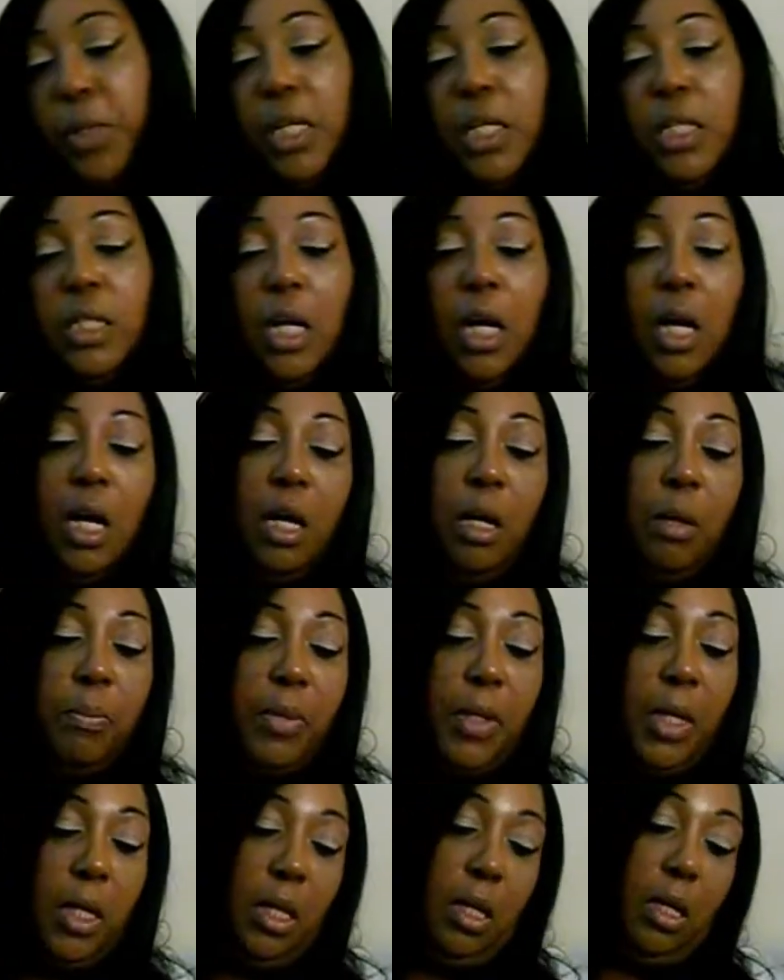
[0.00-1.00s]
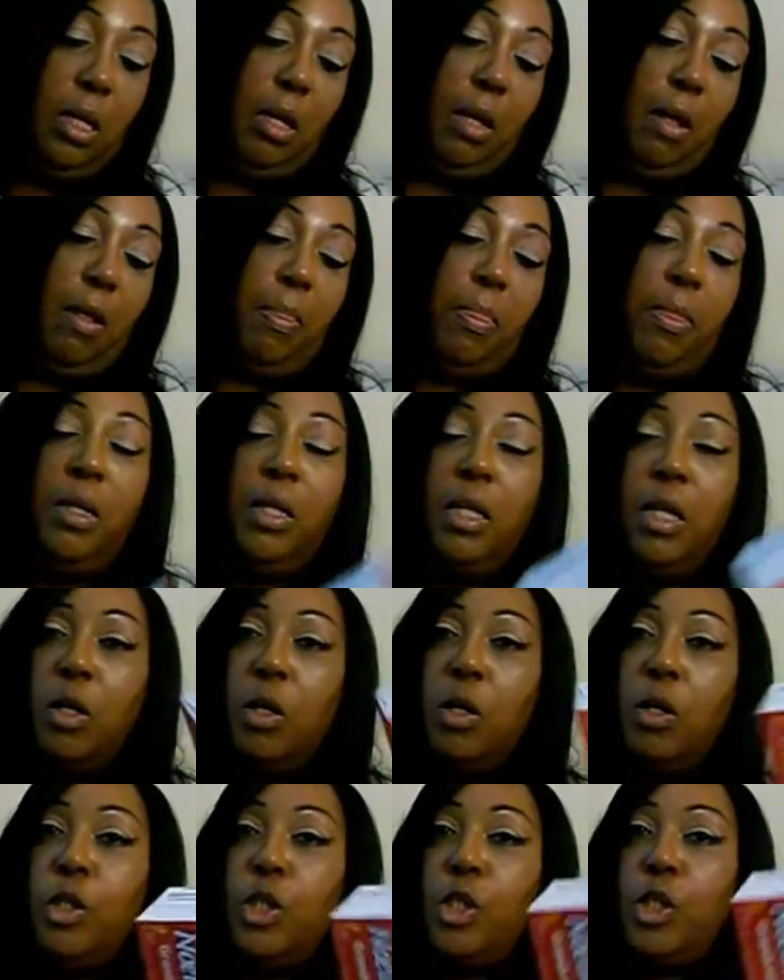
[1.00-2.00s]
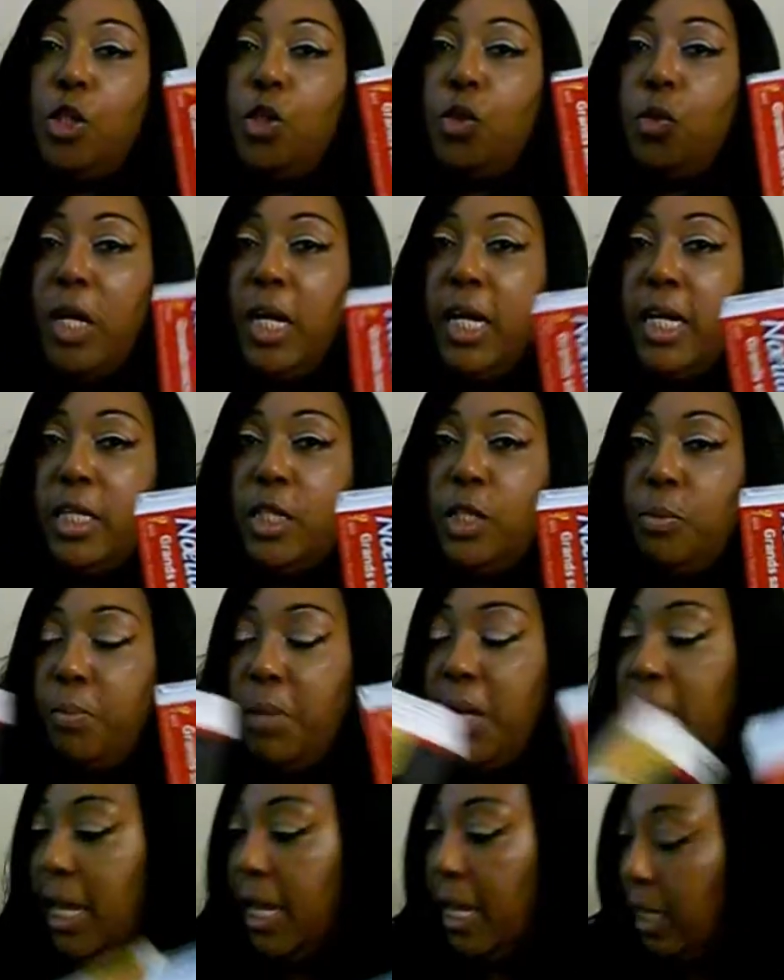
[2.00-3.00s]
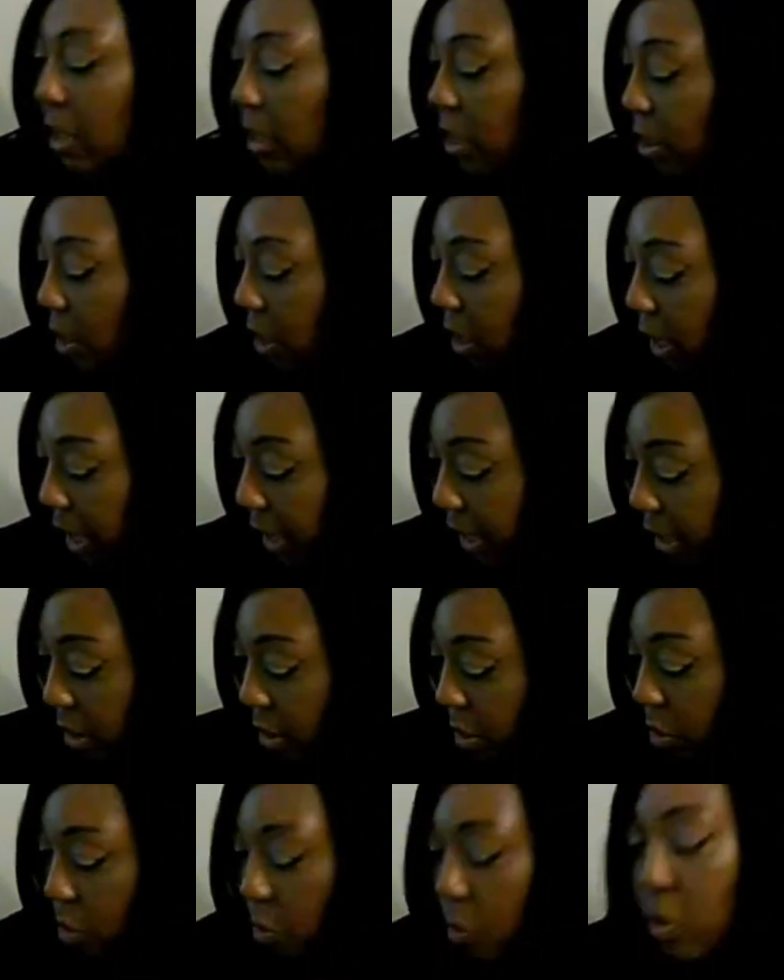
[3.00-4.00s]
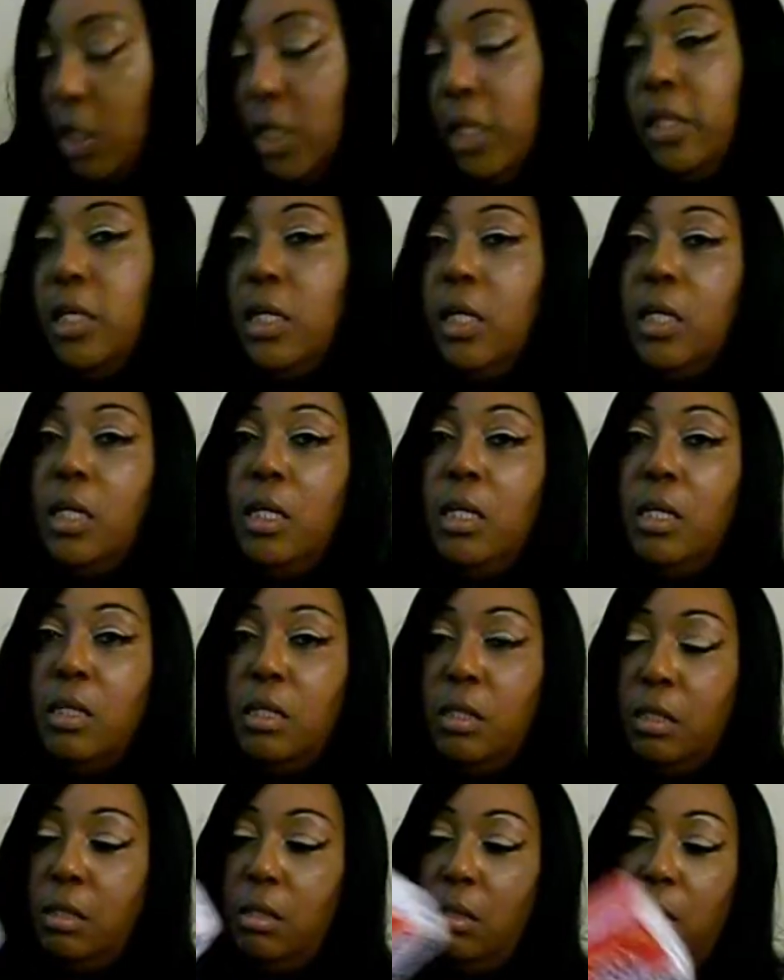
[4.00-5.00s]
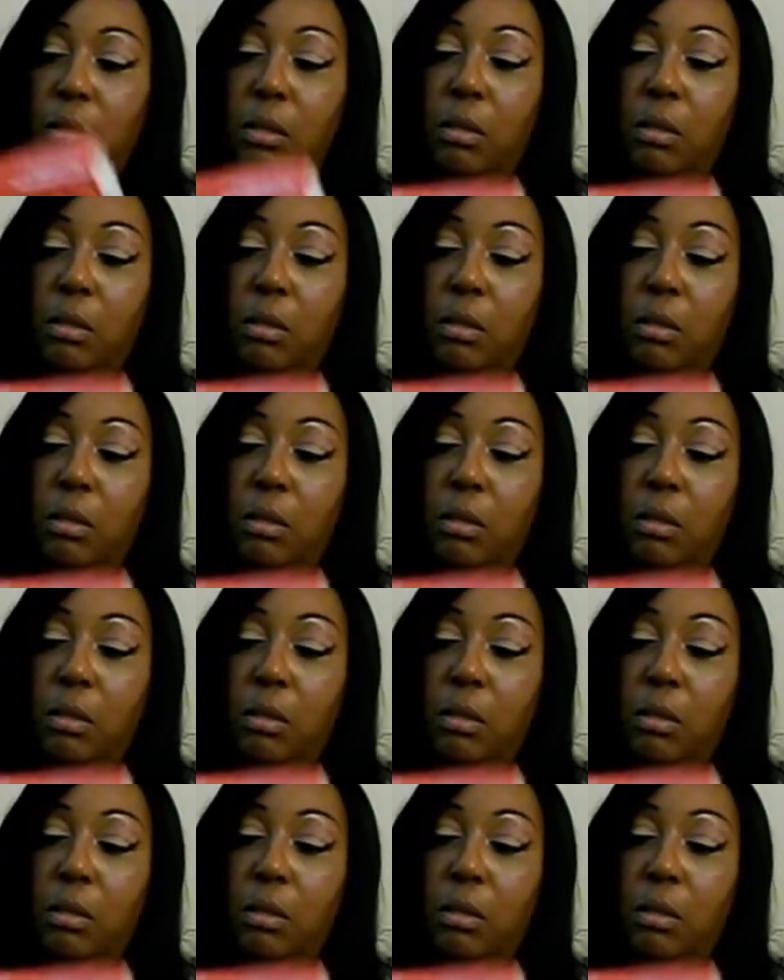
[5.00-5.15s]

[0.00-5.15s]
picked up the large trash bags. Got 3 of these.